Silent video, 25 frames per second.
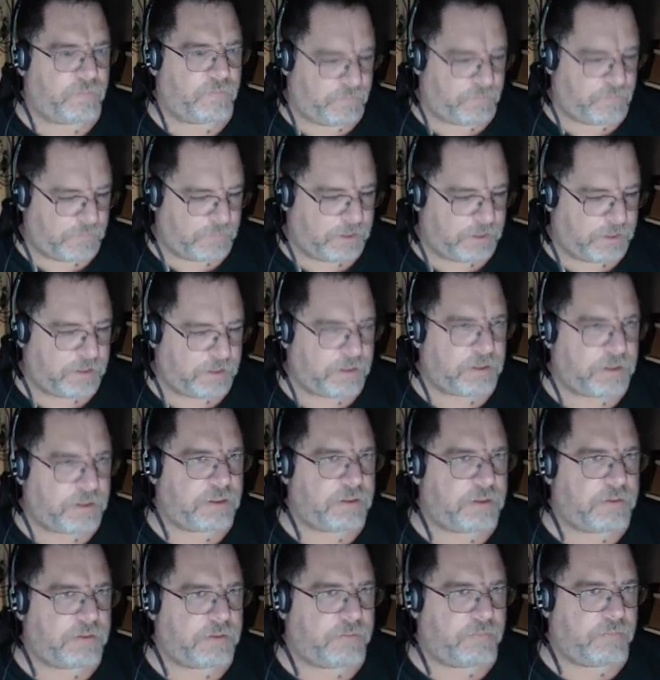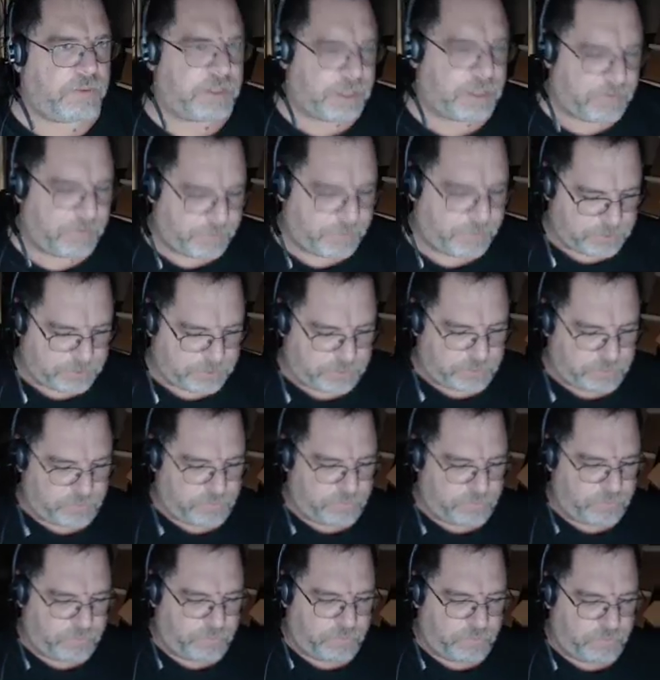and rename it
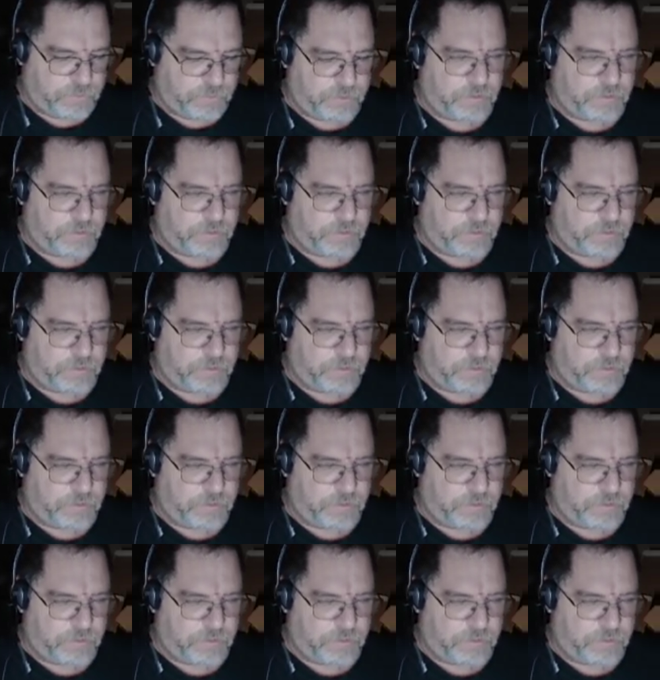to